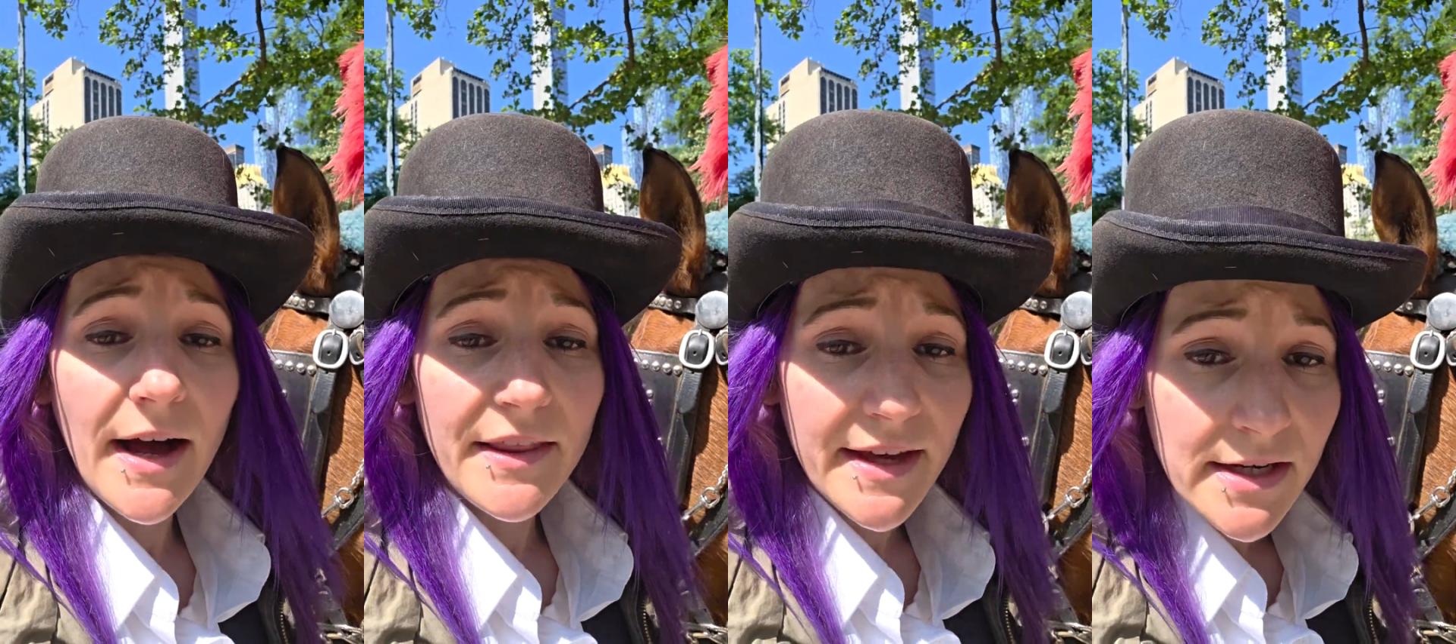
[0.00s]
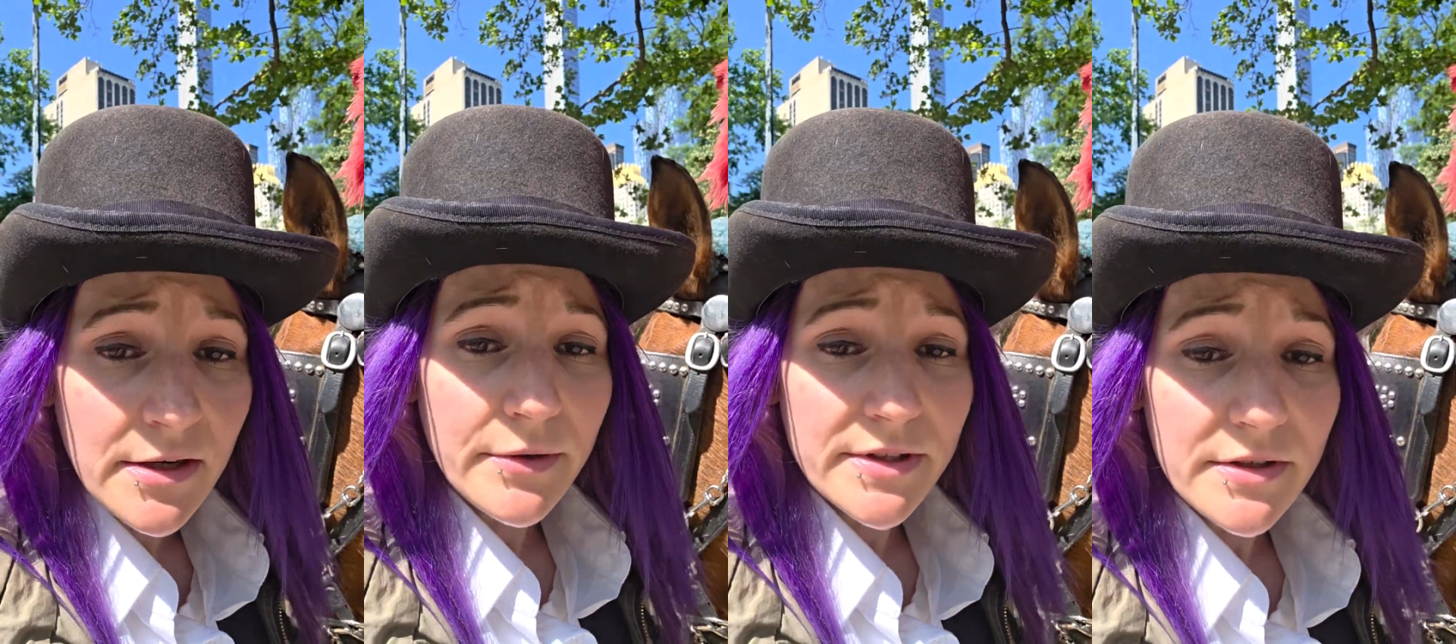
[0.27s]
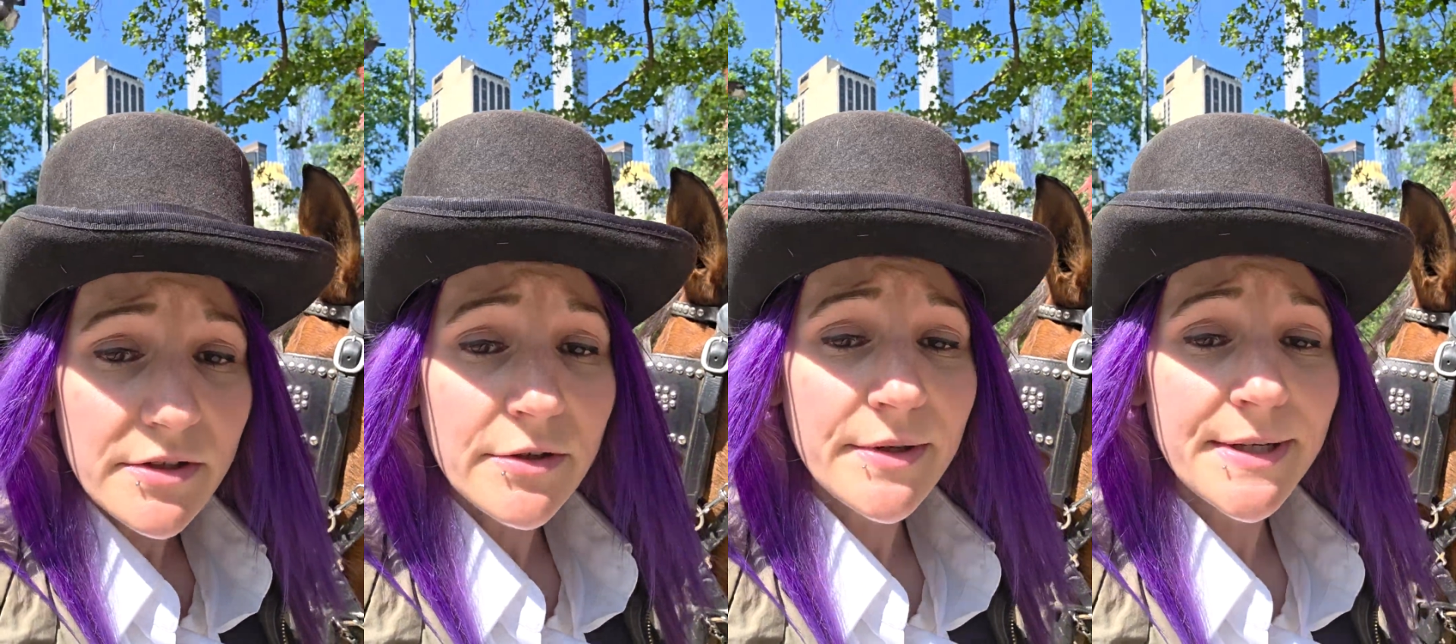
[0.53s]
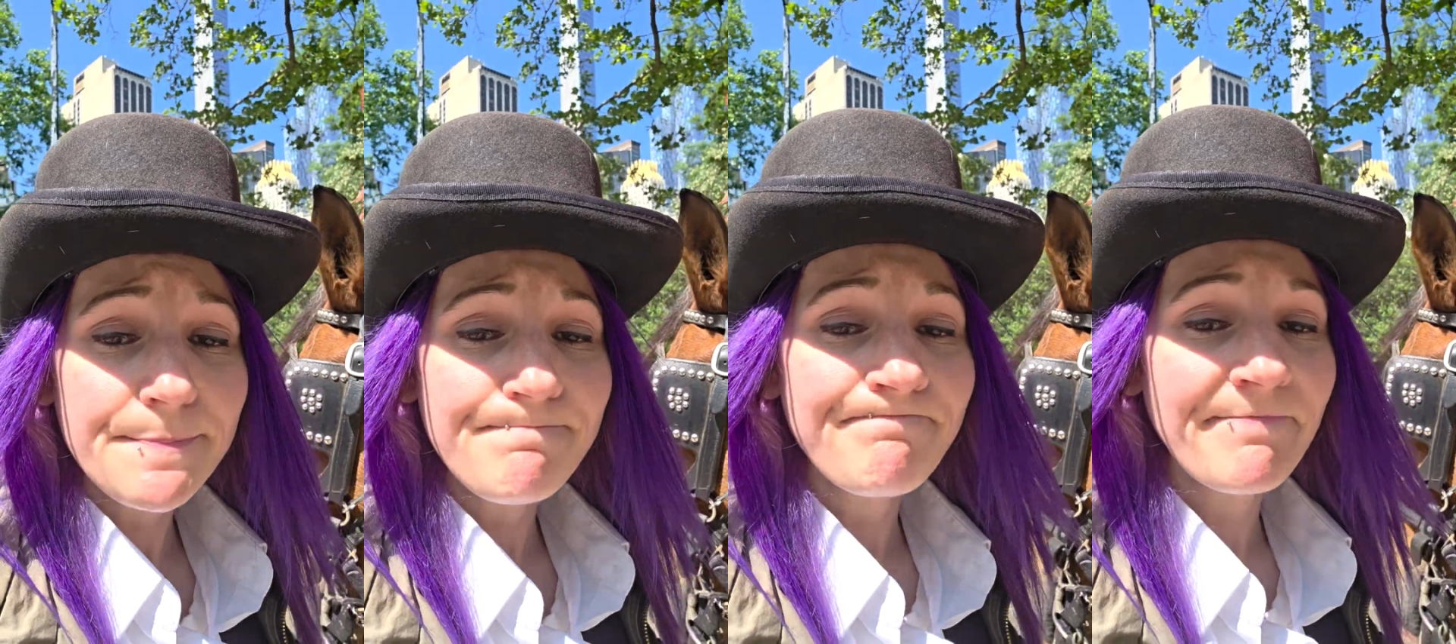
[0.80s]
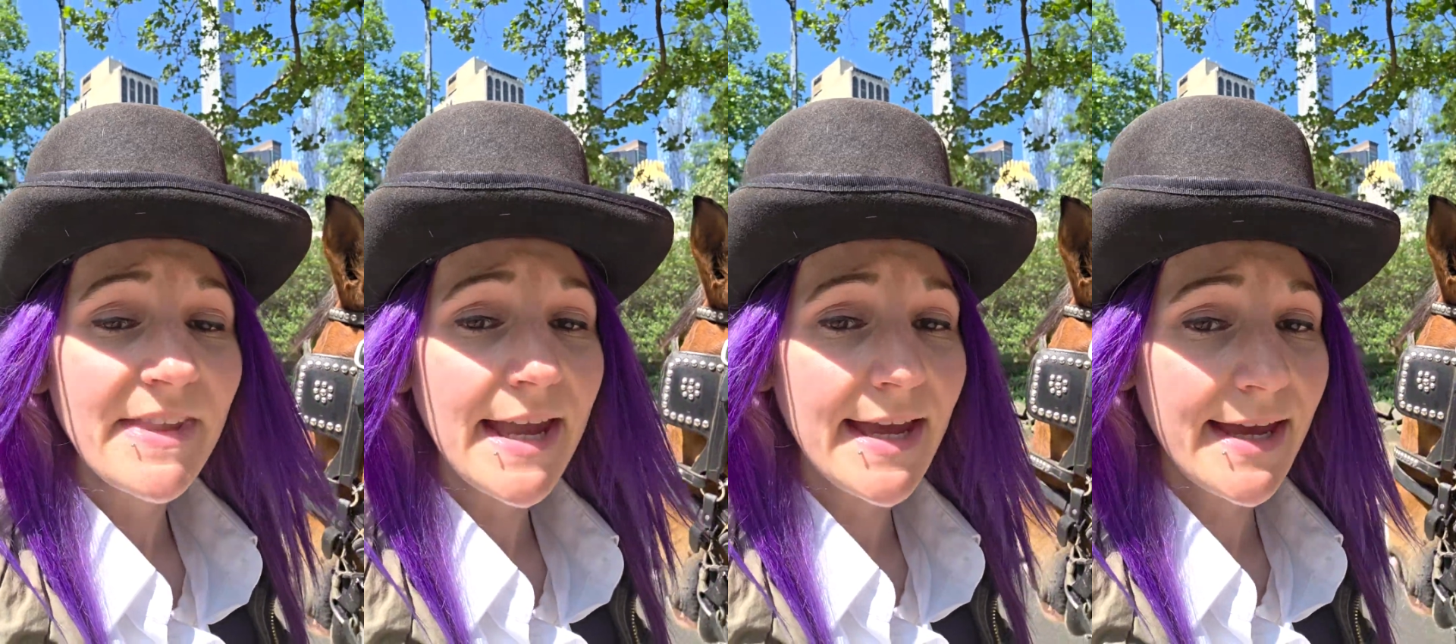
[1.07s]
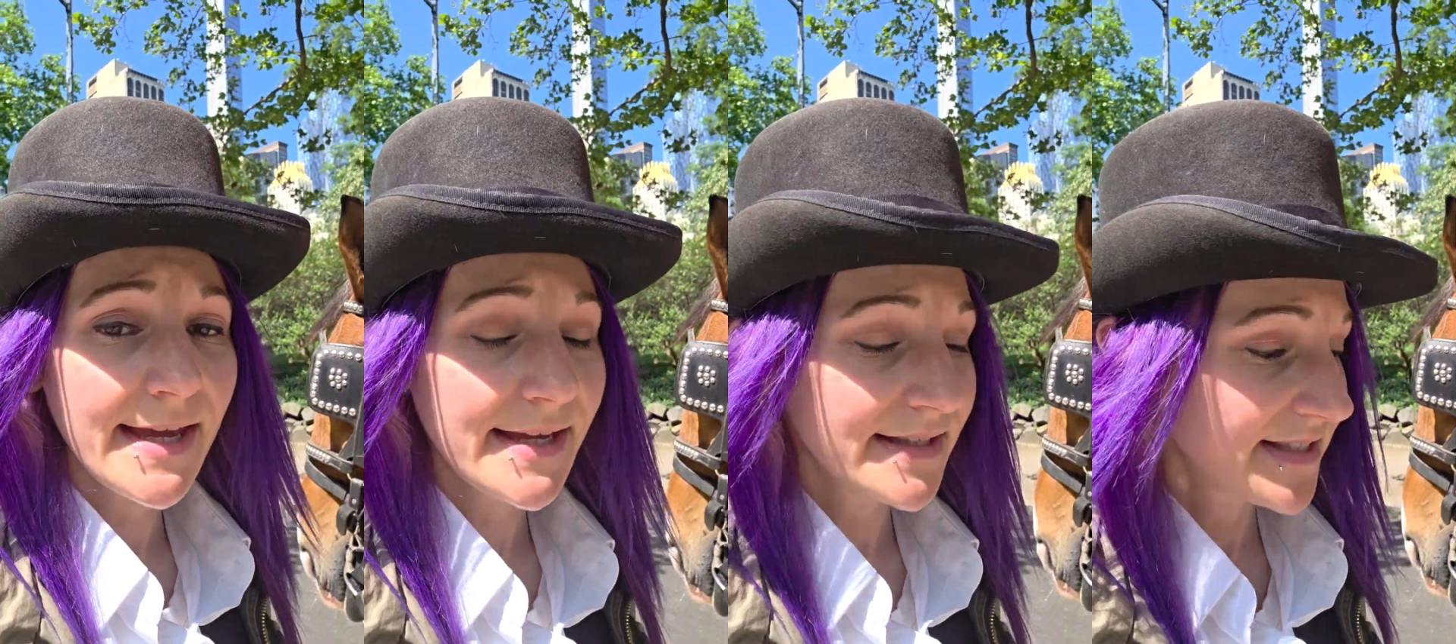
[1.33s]
They know what they're doing,
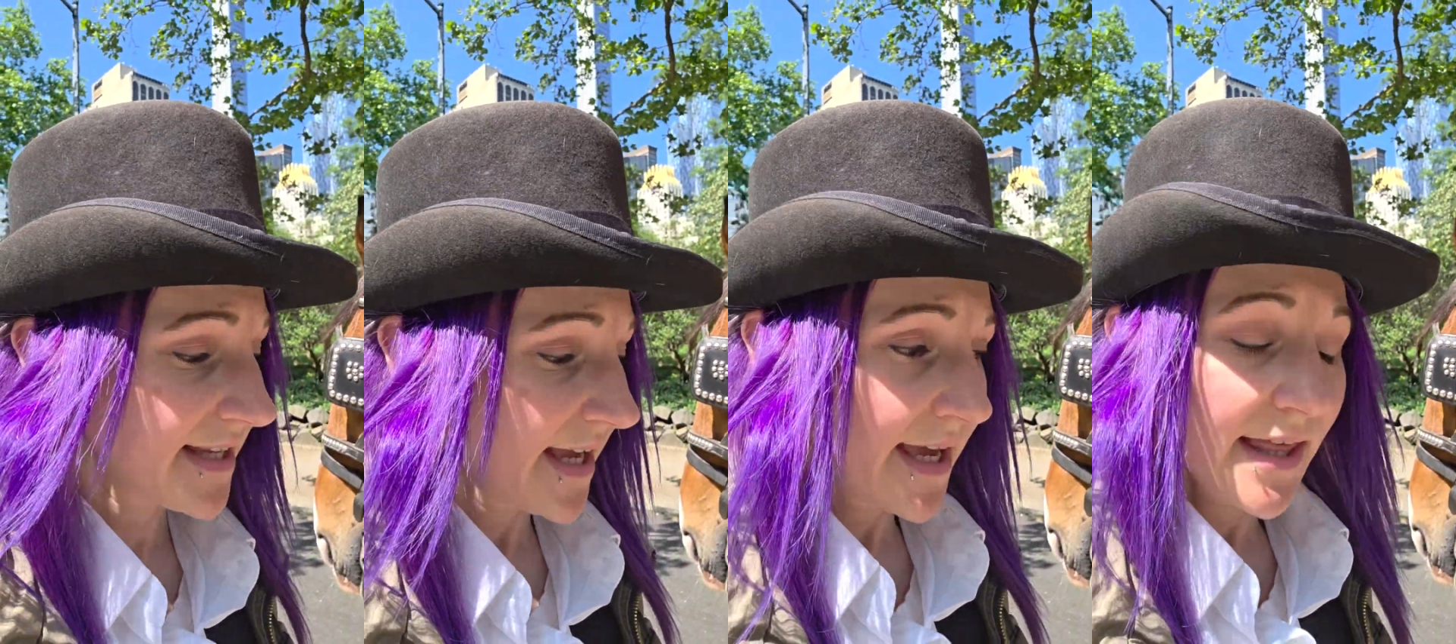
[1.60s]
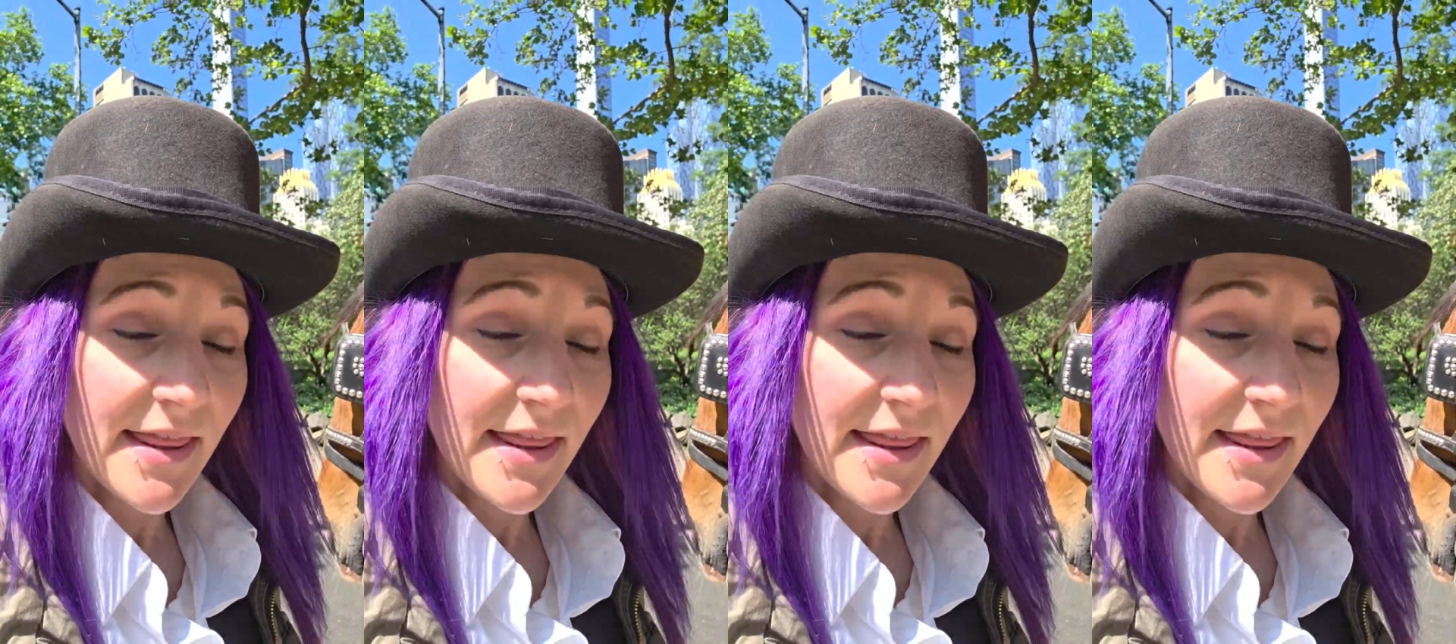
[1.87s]
and